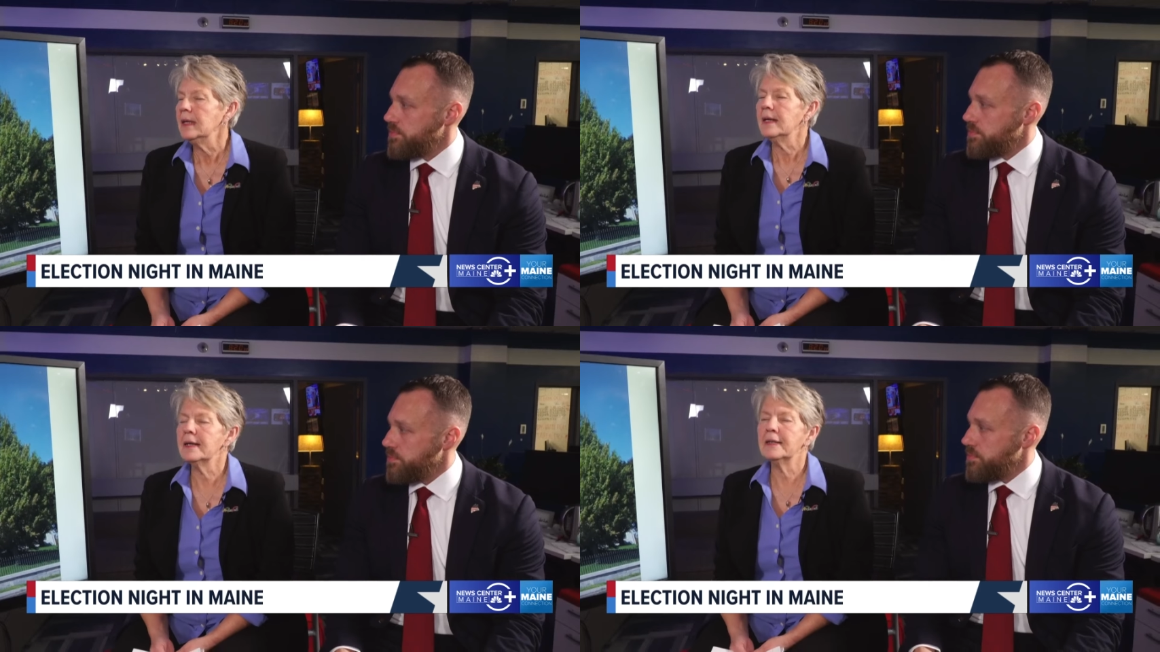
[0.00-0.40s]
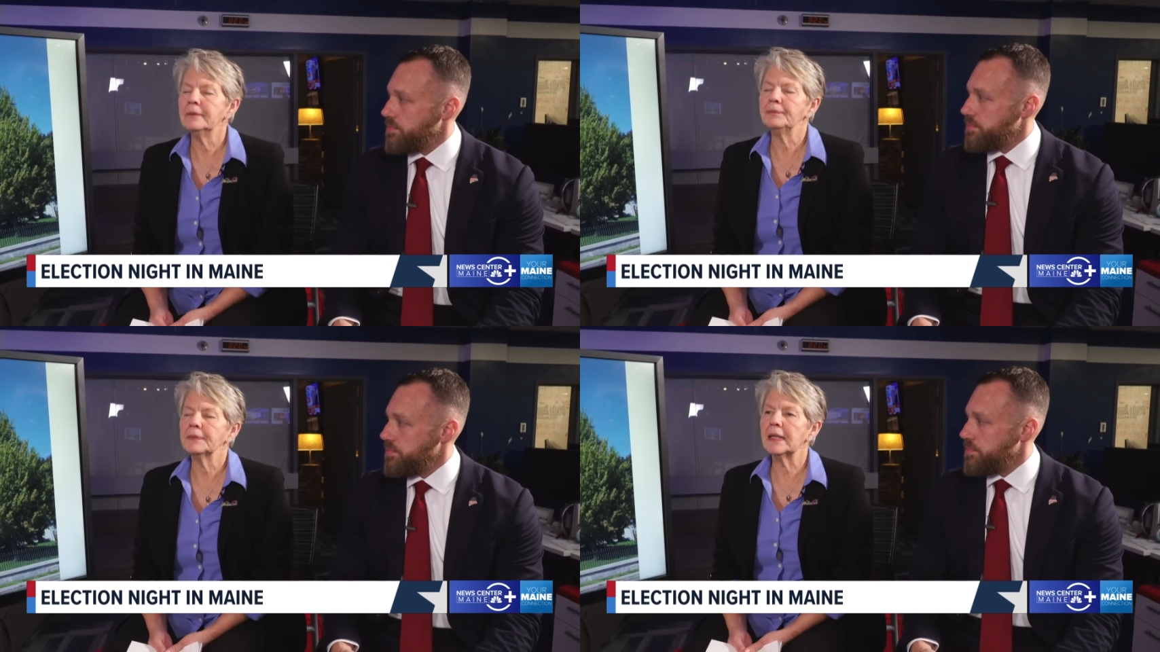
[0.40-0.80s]

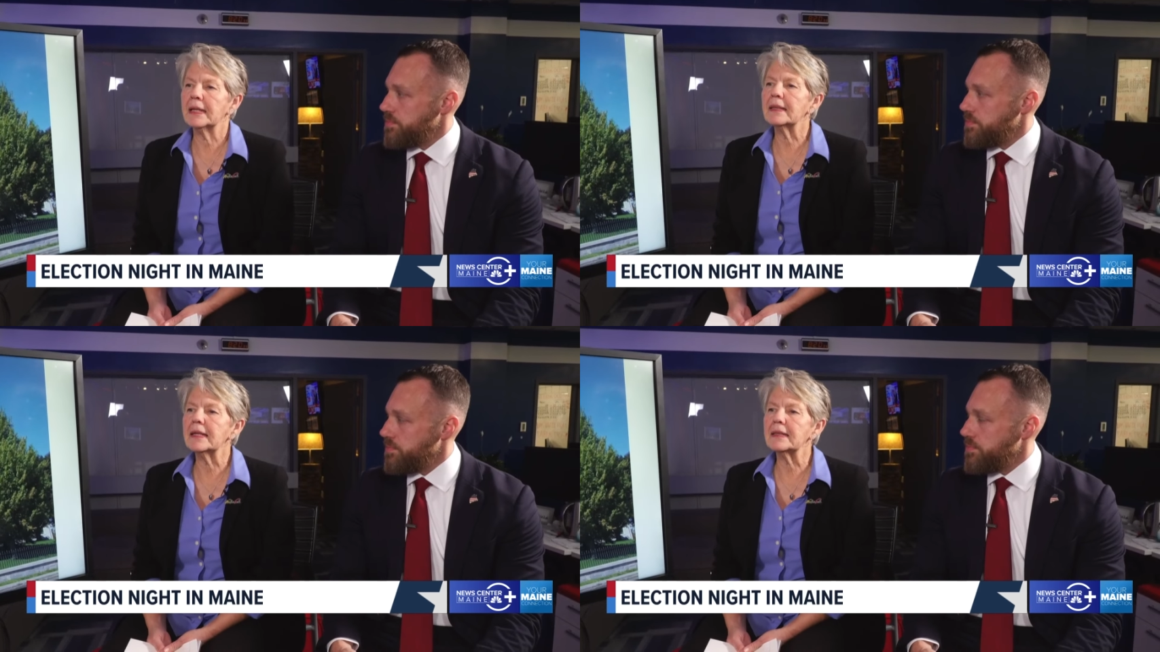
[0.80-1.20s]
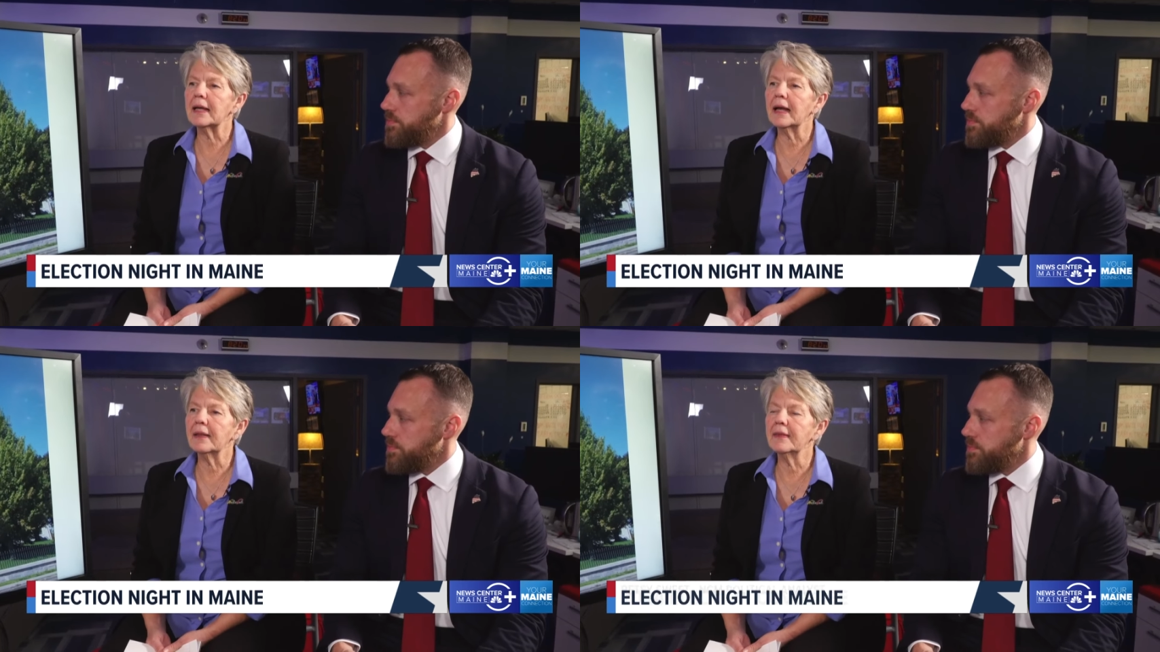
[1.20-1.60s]
Speaker 1: Um, and I think
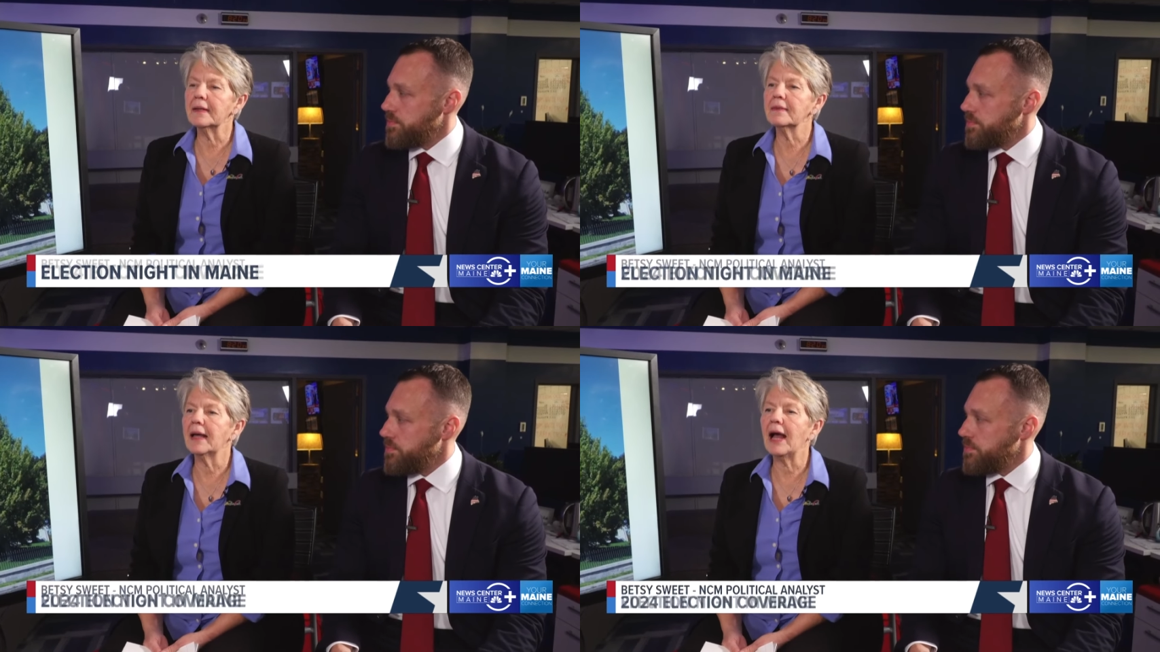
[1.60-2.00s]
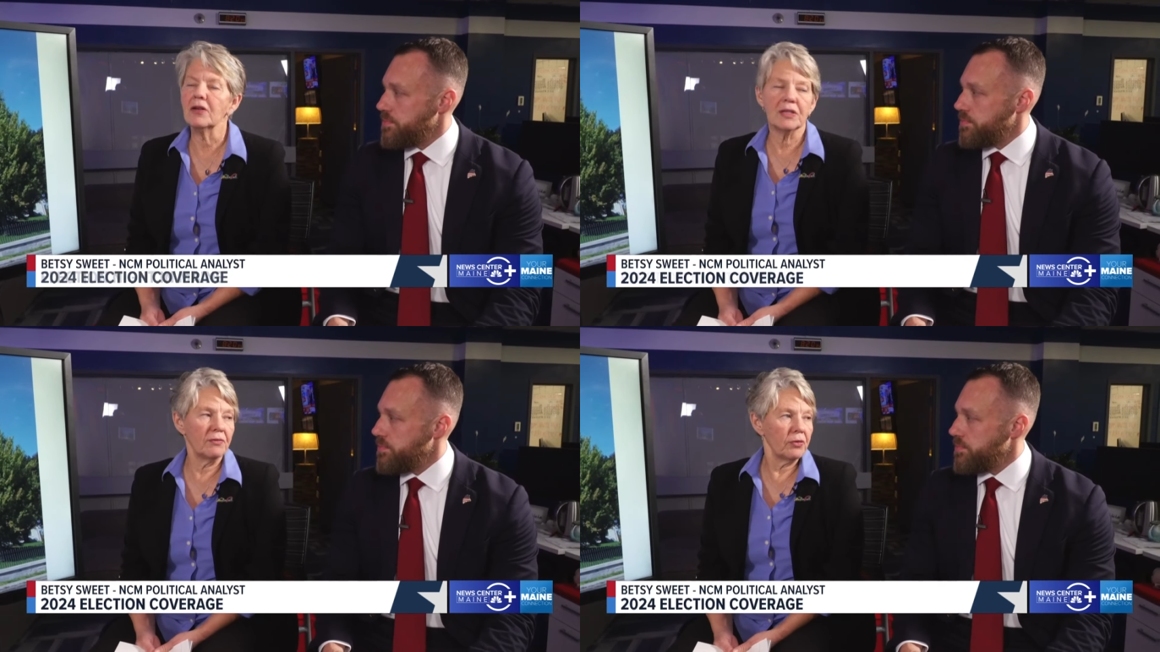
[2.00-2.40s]
I think the
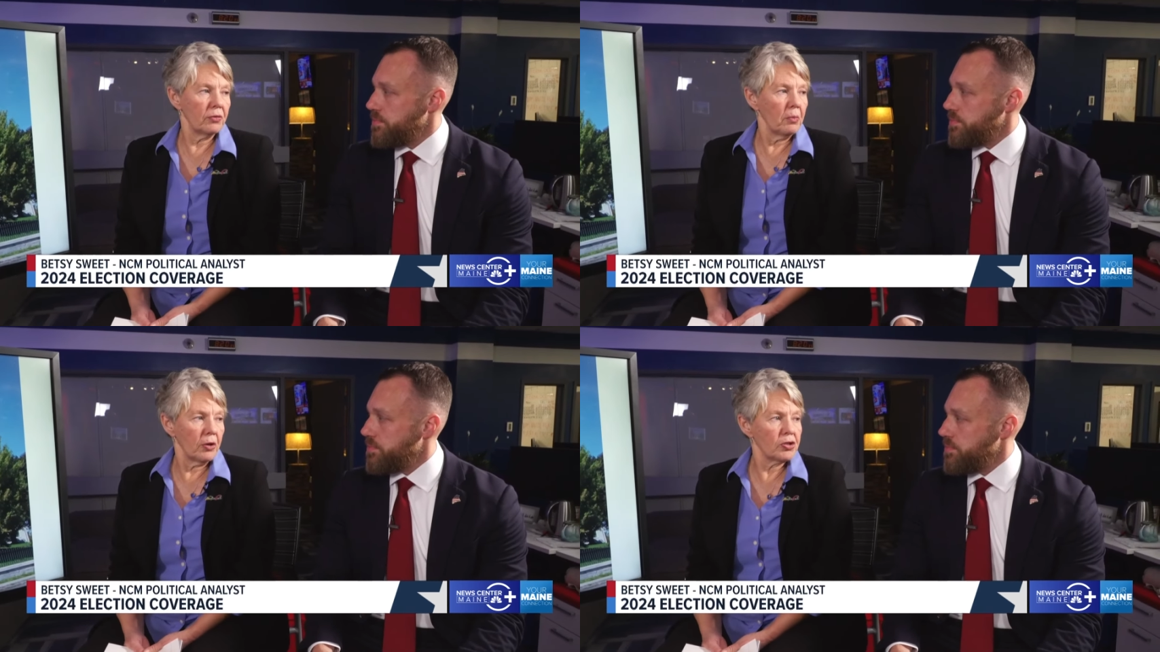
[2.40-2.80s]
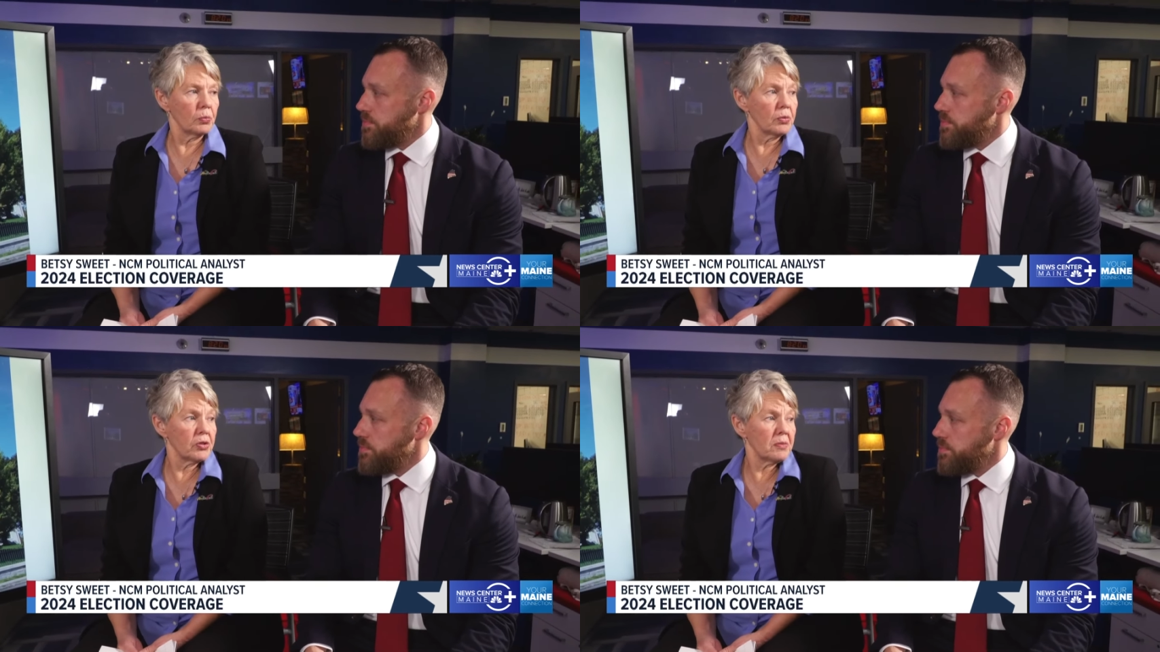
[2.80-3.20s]
House, even though the
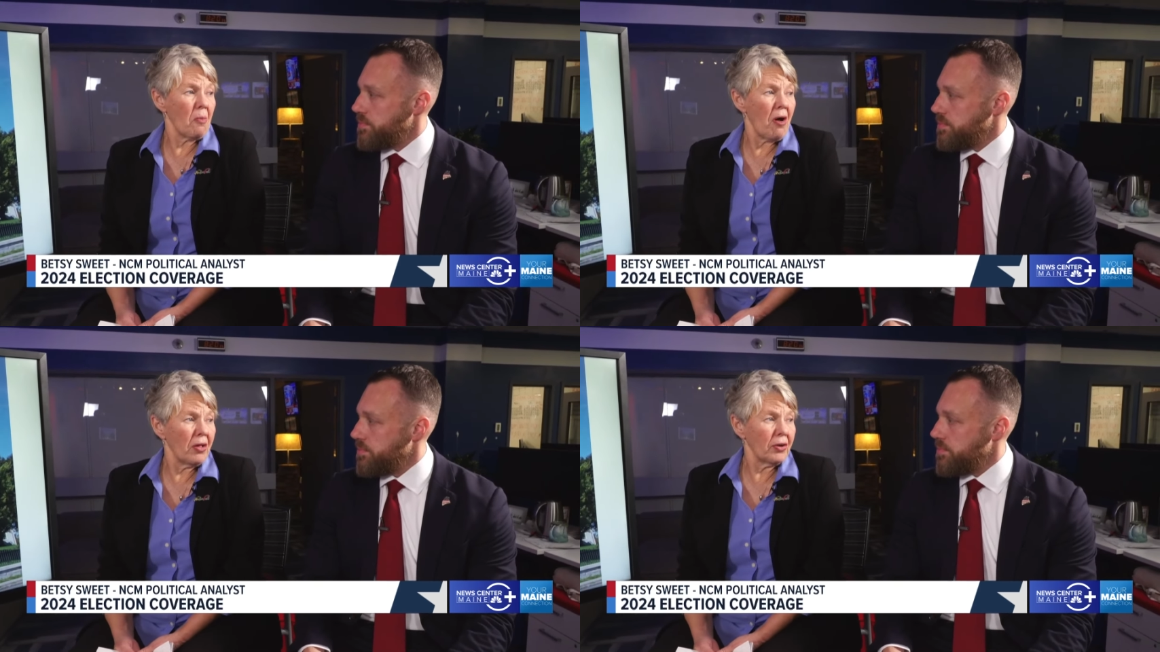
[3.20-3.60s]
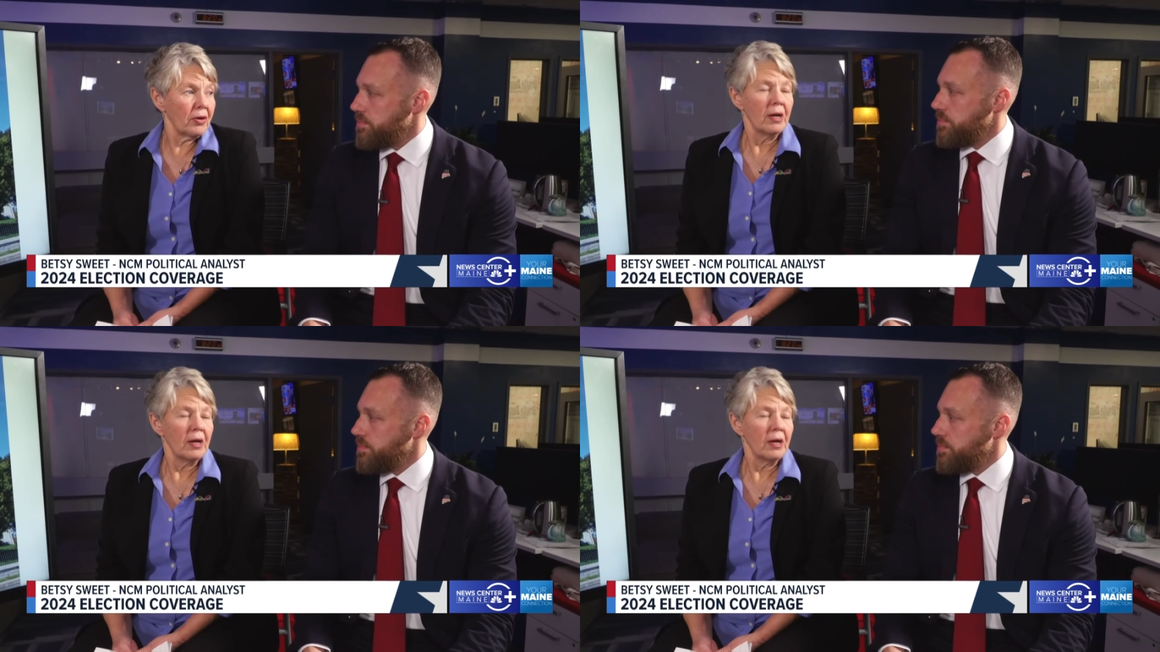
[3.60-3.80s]
margin was smaller,